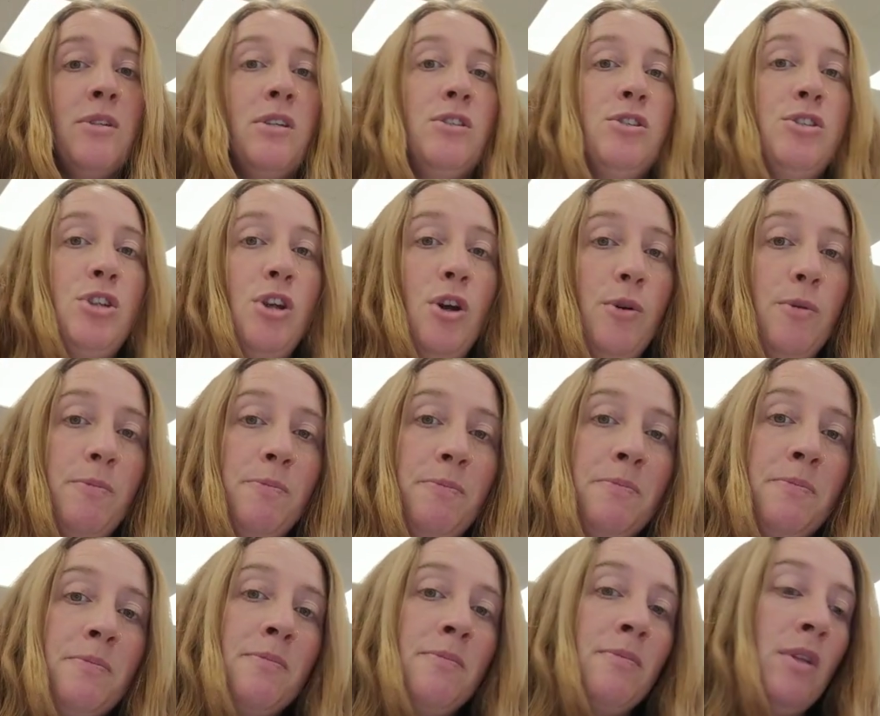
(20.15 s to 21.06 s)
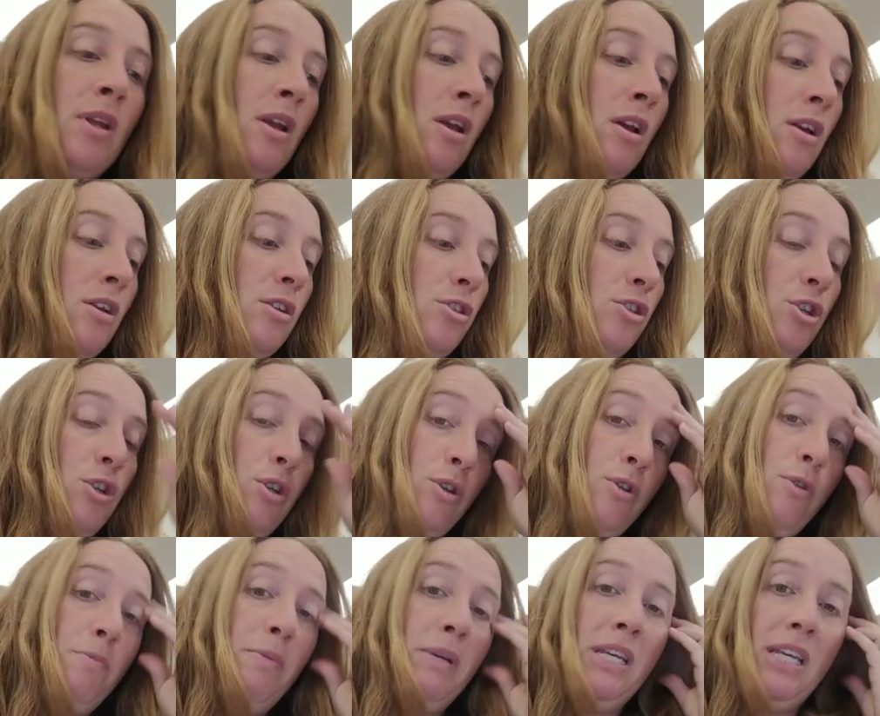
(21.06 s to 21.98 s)
So,
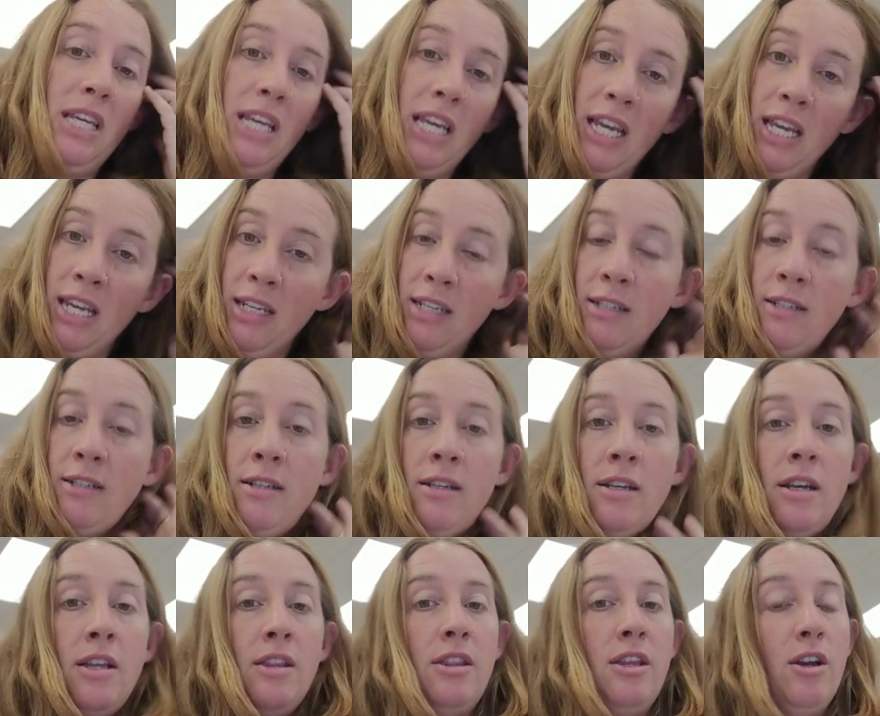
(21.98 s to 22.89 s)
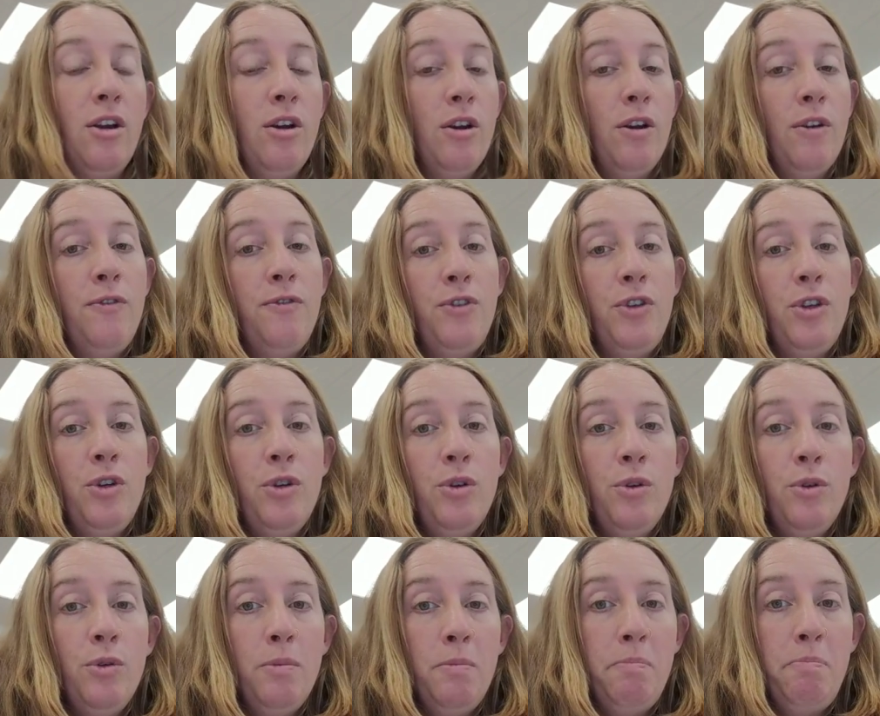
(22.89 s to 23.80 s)
to begin, there are a
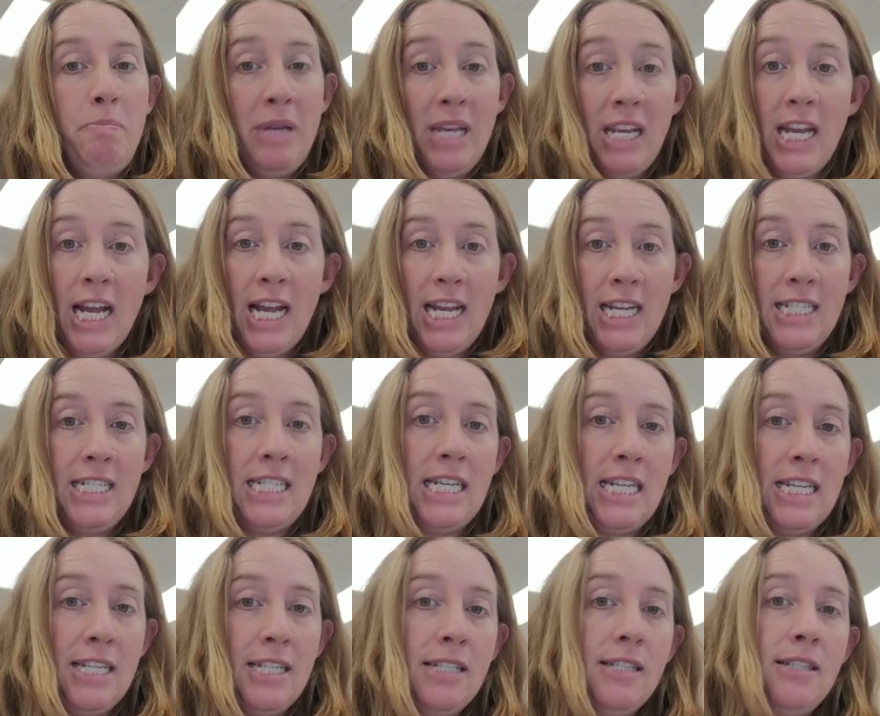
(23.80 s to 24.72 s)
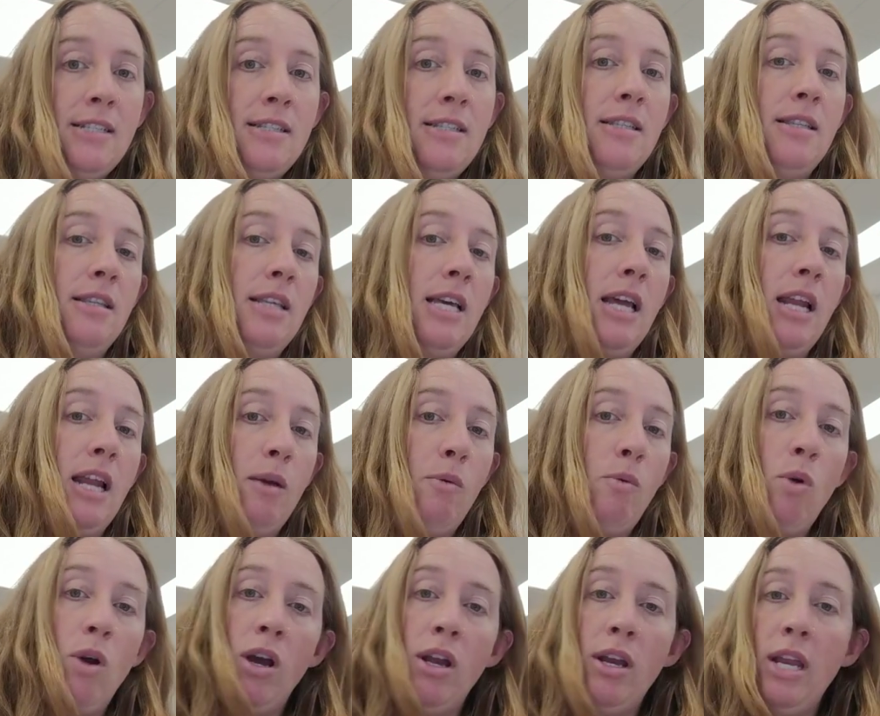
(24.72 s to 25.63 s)
few big ideas that I
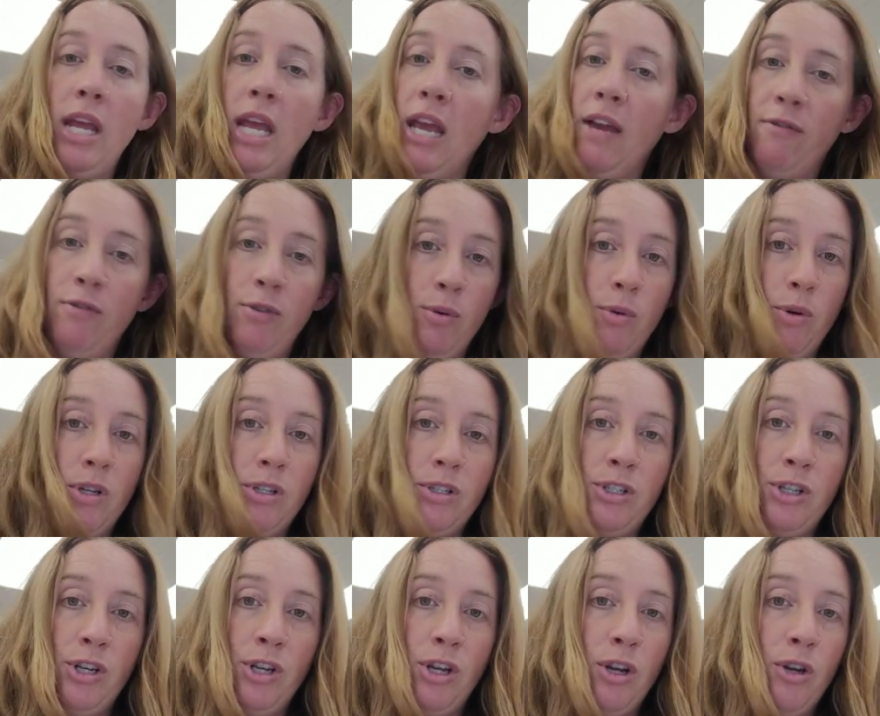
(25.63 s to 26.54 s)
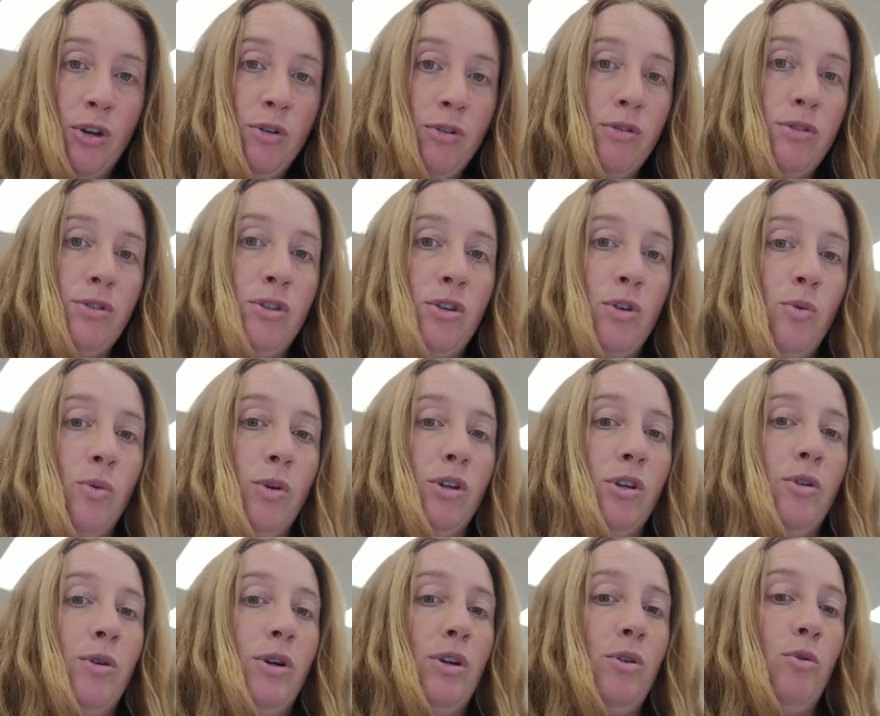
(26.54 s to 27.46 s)
want everyone to know, so we're
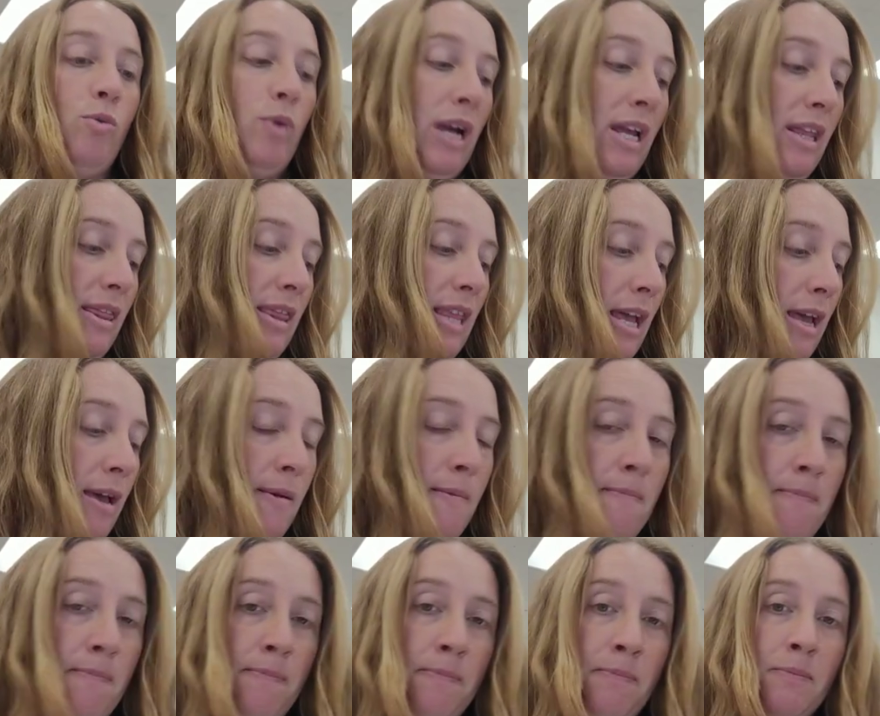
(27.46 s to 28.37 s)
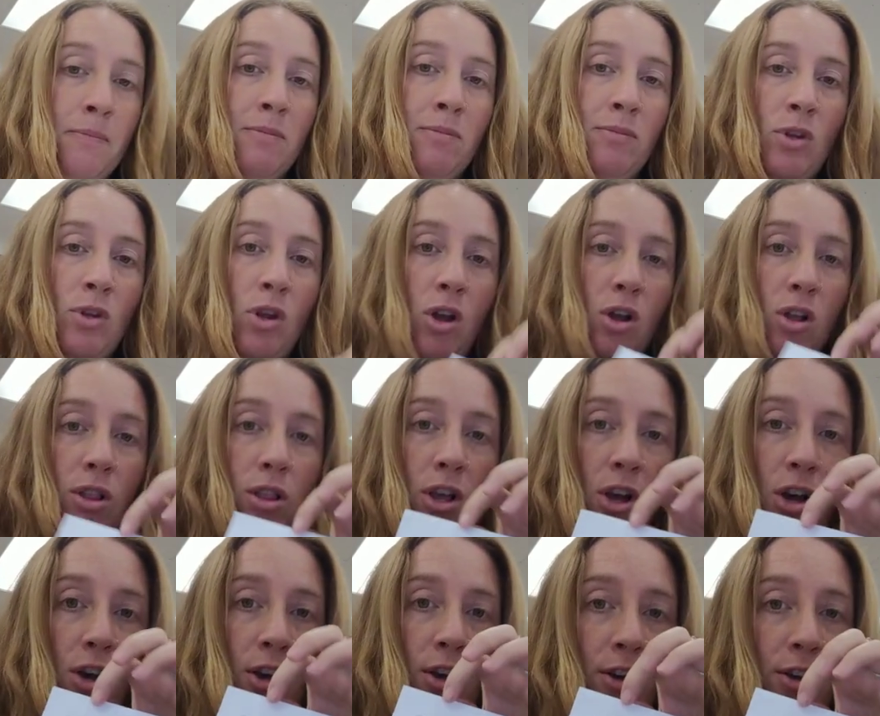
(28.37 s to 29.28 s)
going to write them
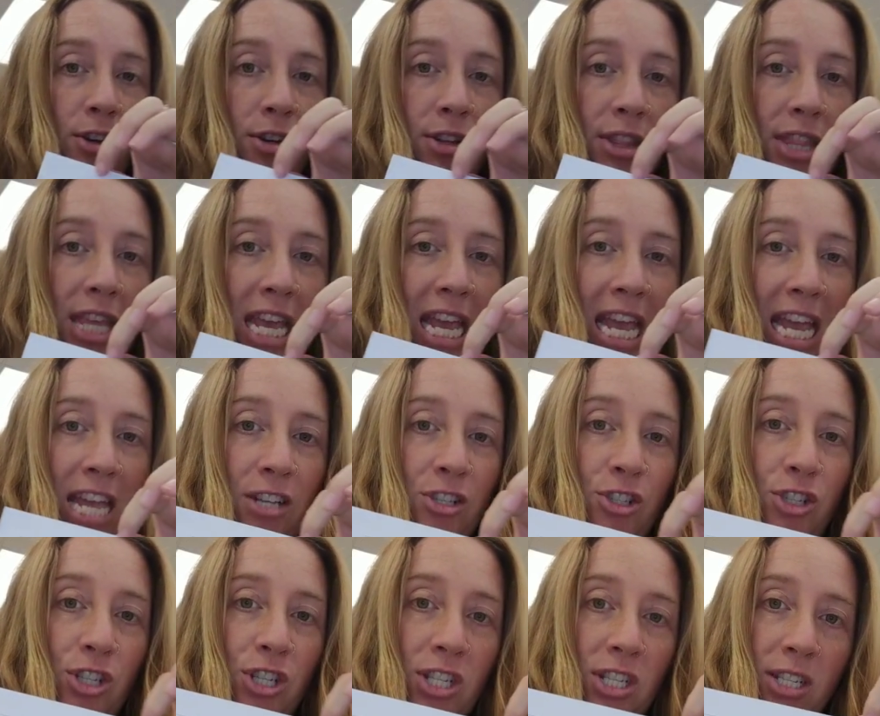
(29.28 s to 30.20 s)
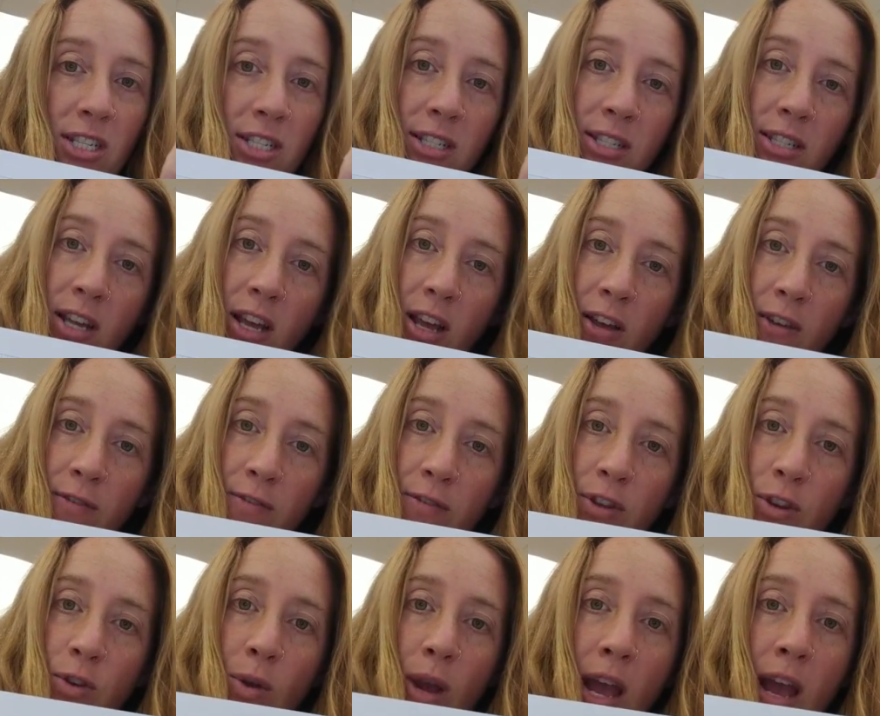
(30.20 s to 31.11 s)
along the edges of
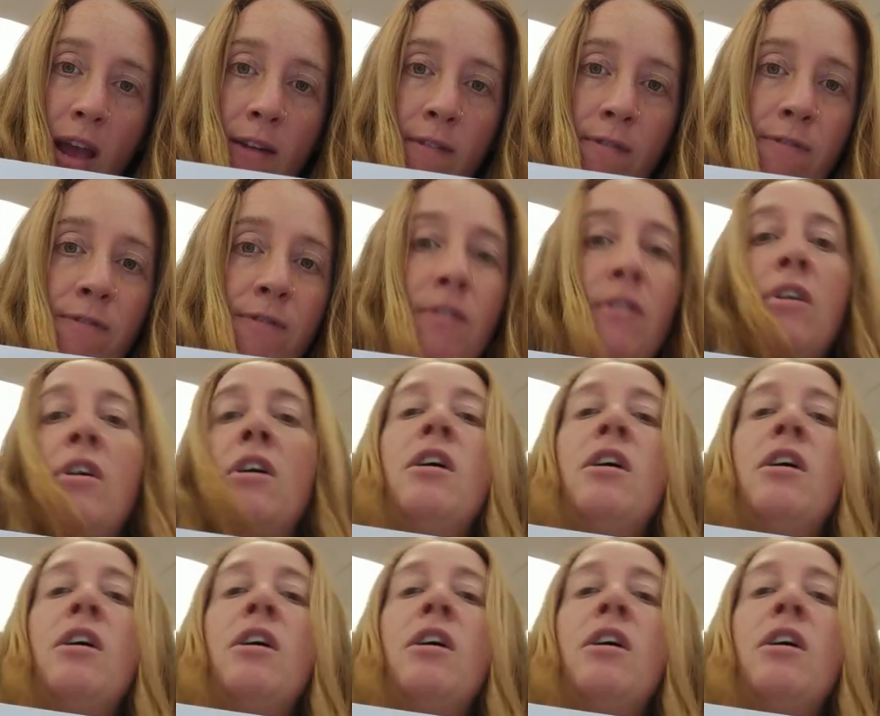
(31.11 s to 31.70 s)
the graph.